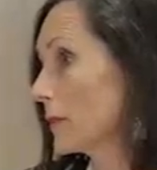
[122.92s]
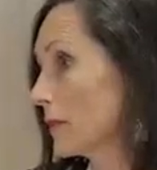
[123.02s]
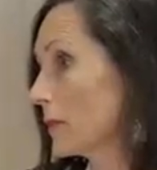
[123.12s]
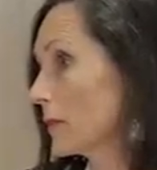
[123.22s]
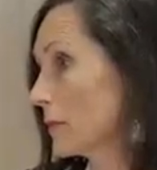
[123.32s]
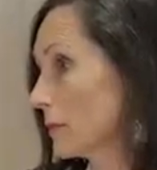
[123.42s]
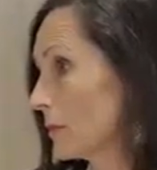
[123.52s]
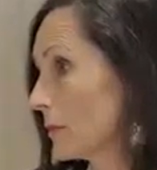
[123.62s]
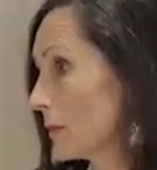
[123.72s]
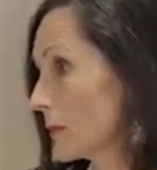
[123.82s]
civil
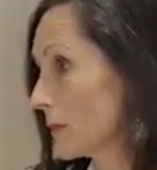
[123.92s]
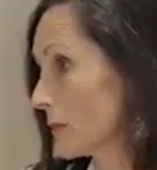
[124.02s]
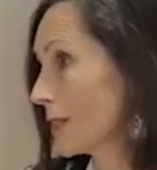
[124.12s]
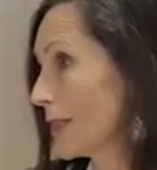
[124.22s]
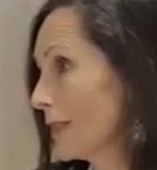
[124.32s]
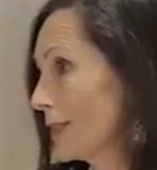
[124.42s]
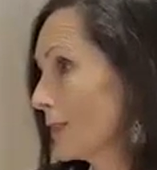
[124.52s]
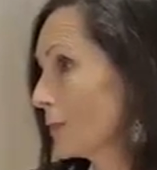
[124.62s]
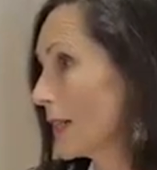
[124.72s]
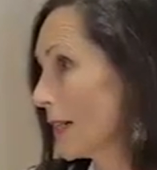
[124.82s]

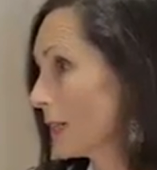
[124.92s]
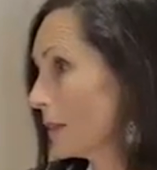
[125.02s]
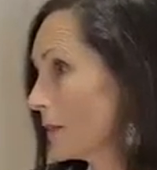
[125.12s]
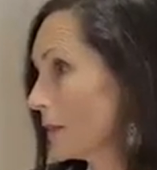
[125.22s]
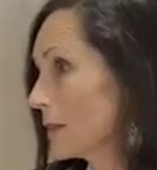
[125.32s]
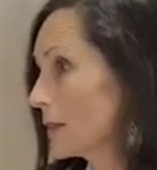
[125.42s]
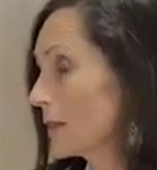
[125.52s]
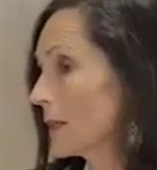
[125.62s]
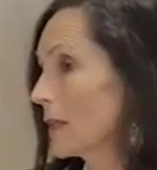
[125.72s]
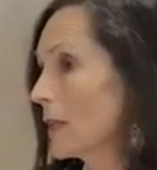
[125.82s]
society, with activists,
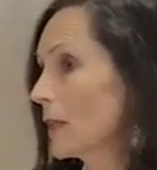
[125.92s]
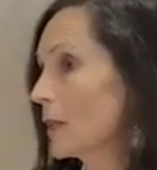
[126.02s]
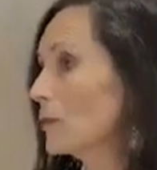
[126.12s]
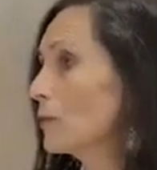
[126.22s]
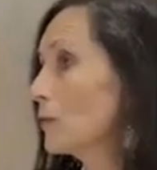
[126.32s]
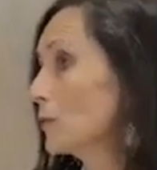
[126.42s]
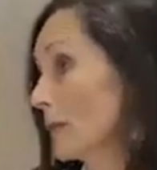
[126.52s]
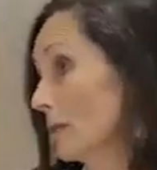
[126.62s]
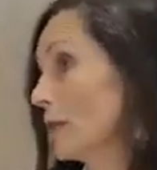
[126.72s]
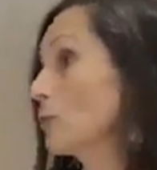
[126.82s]
to
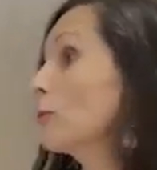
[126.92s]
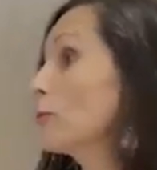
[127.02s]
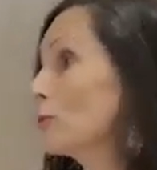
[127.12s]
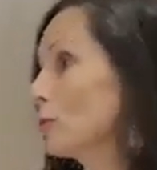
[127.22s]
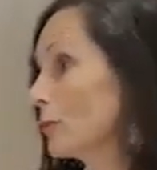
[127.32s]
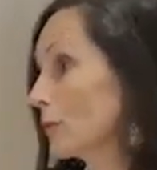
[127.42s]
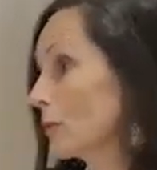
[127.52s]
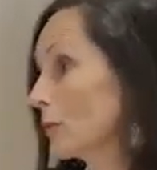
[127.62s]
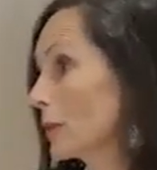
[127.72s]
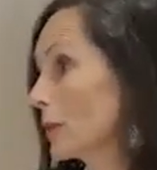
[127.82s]

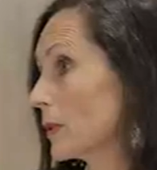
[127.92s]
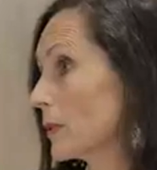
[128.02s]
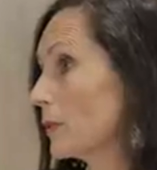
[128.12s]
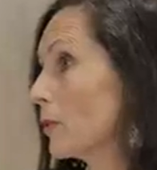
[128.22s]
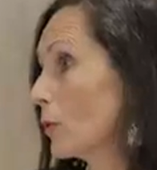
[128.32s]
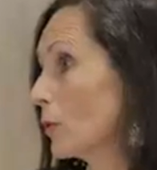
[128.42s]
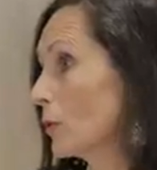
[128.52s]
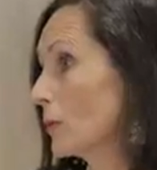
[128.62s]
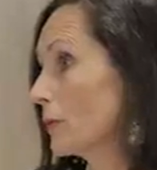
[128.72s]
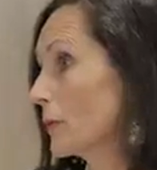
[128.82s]
improve the
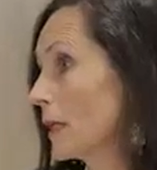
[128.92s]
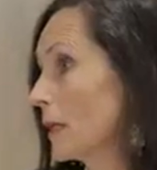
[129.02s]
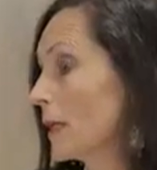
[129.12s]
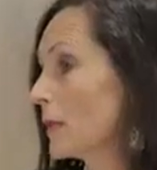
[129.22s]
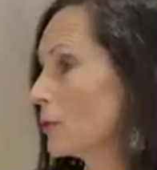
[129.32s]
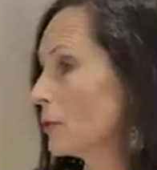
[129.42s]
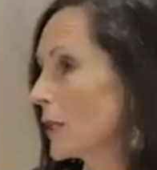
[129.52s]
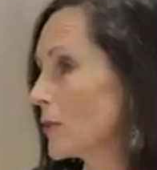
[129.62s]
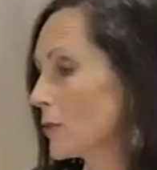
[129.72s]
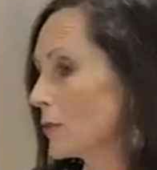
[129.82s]
law and to
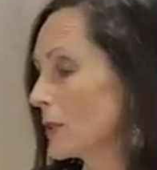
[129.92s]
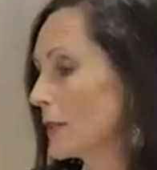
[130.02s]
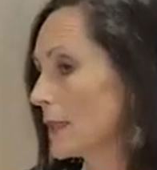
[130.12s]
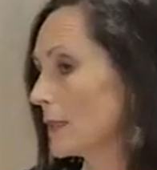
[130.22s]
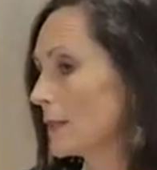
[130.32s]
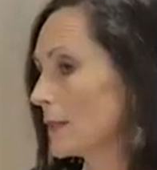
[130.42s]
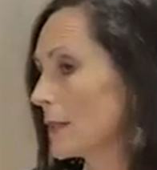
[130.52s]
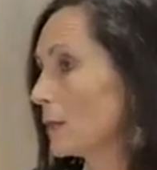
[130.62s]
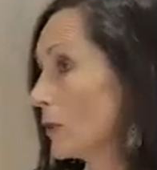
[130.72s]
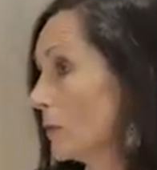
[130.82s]
make sure that
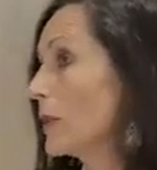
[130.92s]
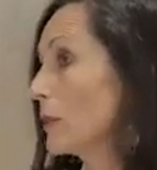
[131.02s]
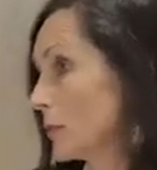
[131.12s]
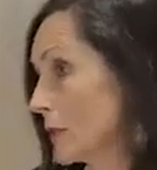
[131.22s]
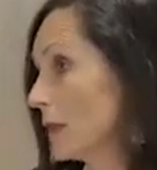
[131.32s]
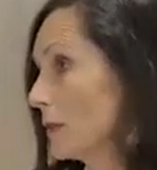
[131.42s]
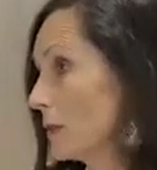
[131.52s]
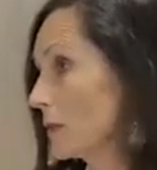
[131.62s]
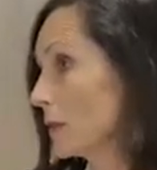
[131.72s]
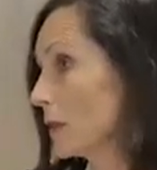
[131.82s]
women are
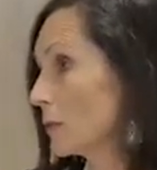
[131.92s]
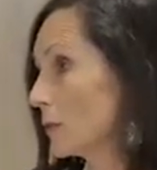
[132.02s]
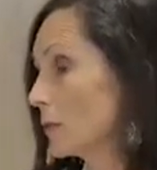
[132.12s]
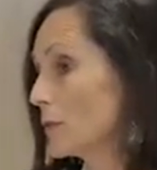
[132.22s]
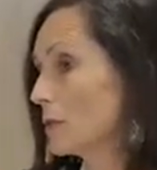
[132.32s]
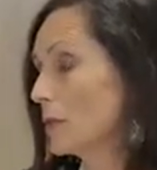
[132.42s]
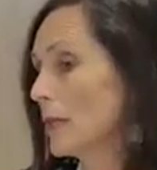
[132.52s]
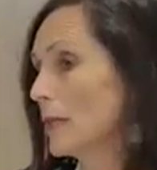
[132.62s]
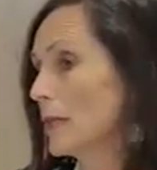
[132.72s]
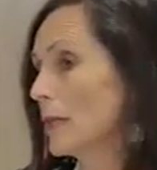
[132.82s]
protected in the future
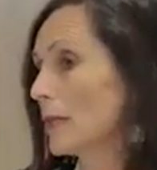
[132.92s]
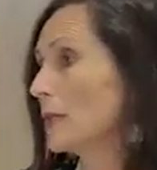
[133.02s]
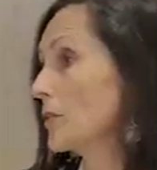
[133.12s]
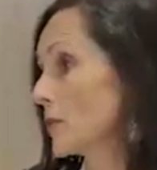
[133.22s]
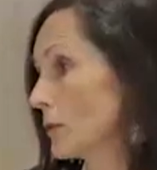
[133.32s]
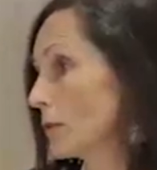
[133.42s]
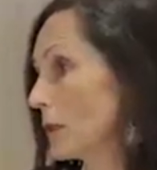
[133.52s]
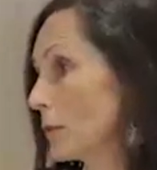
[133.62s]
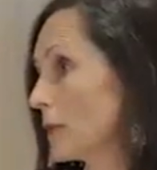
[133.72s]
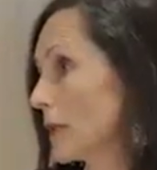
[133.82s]
and that children
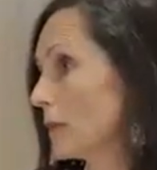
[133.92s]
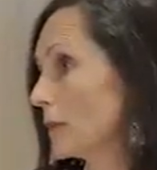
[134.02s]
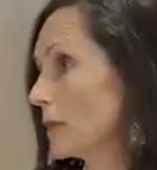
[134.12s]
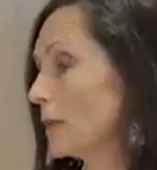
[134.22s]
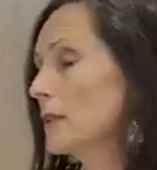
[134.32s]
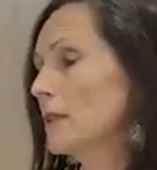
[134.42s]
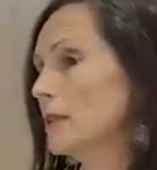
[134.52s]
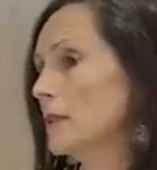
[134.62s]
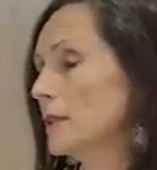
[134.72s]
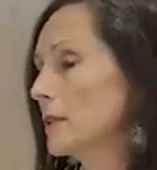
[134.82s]
are protected. And this
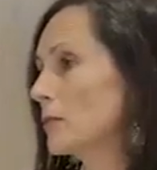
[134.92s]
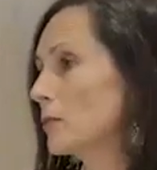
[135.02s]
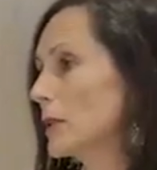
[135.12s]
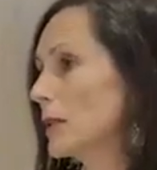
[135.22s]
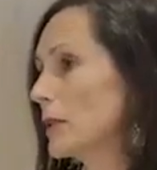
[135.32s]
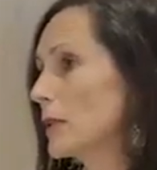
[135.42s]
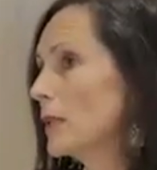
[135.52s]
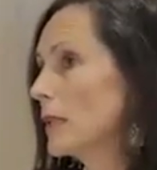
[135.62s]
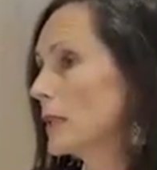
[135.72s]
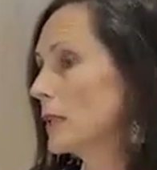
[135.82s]
is really
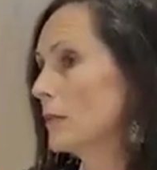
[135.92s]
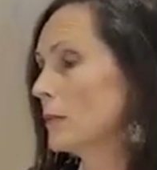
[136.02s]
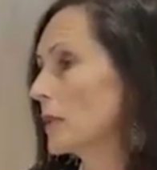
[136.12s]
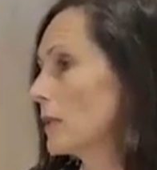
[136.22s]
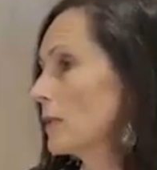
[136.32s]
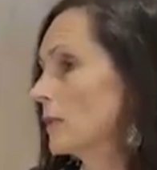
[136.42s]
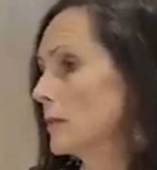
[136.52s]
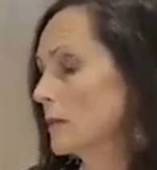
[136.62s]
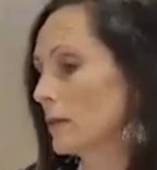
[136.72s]
key, because